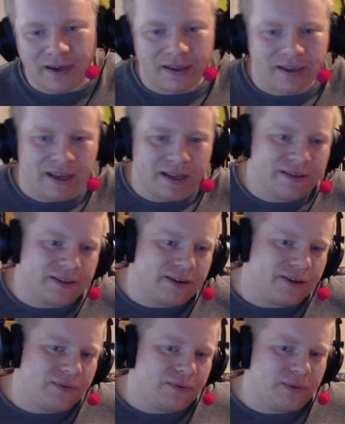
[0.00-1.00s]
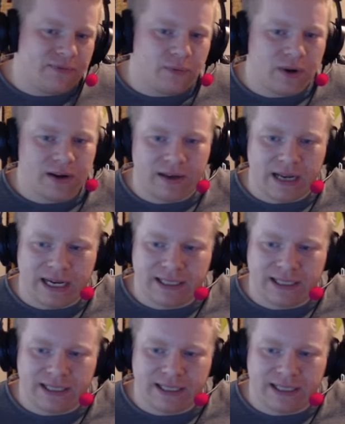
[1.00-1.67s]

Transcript: Okay, so we've won next